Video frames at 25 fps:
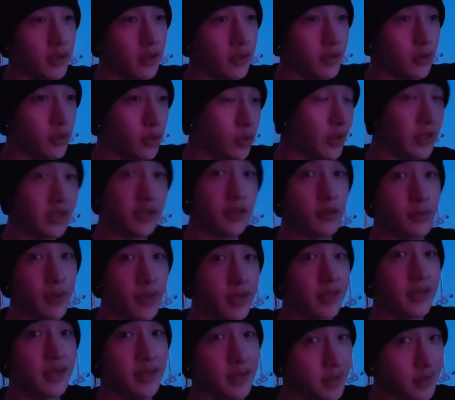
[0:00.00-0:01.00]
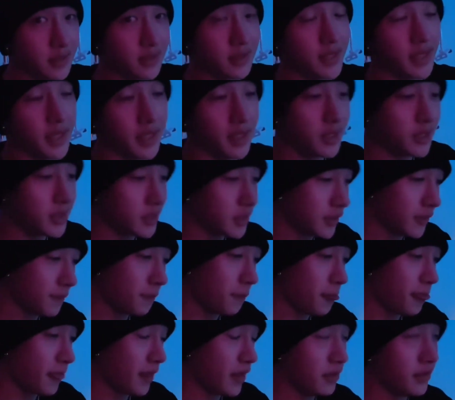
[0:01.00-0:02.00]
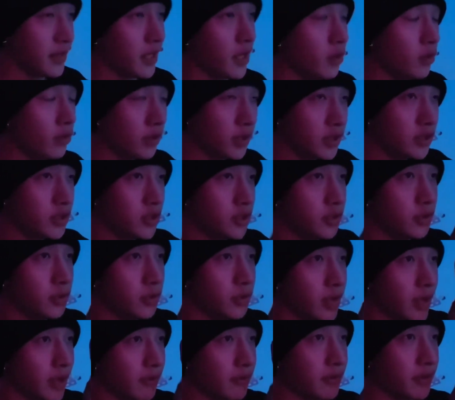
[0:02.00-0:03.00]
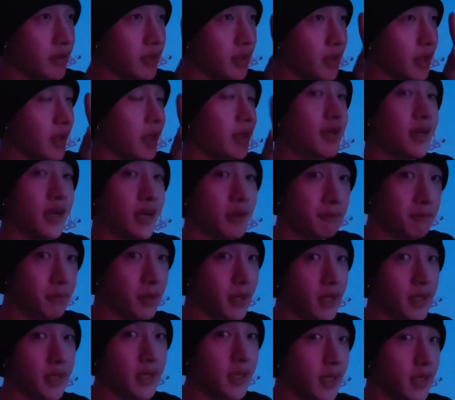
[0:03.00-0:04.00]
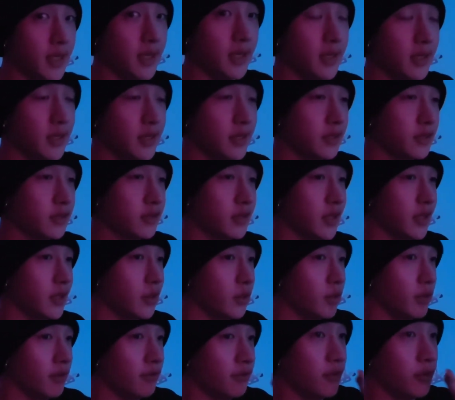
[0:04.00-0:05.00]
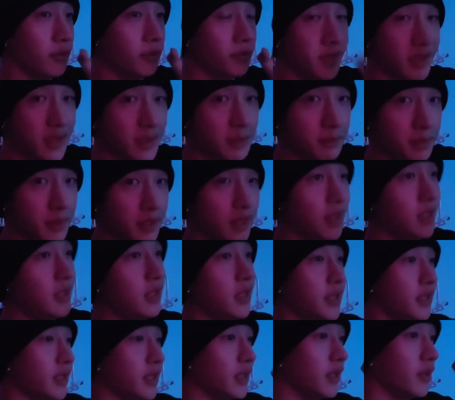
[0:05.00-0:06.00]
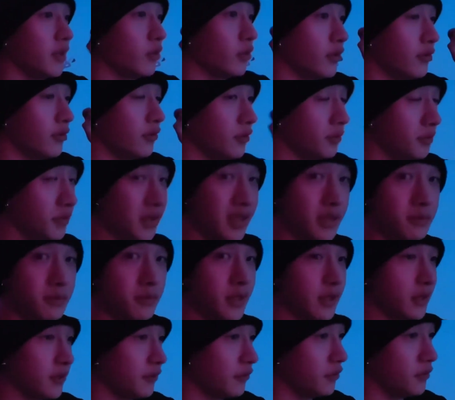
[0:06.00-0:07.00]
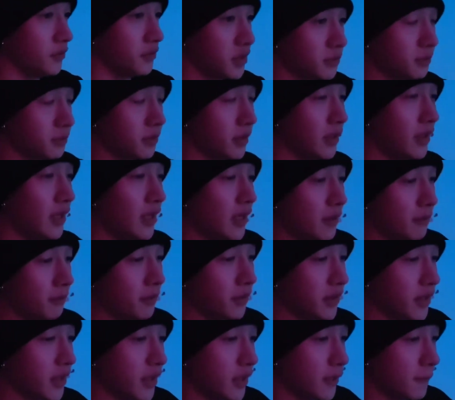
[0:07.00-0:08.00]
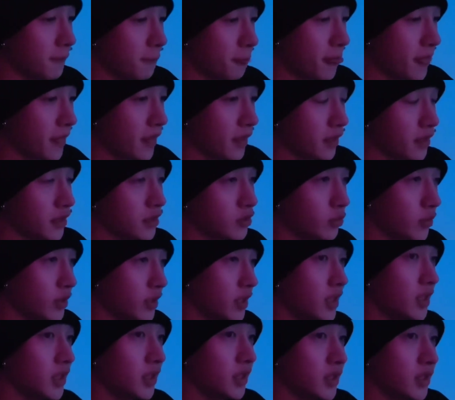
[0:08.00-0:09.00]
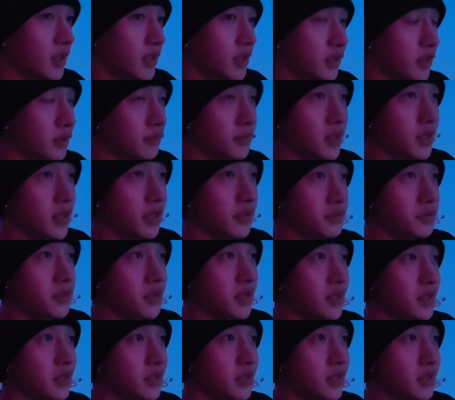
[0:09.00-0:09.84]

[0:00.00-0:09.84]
who are directing the stage, they want to do everything like cut by cut. So like they want to film this part, and then they want to film this part, and then film this part. But then because we can't, sometimes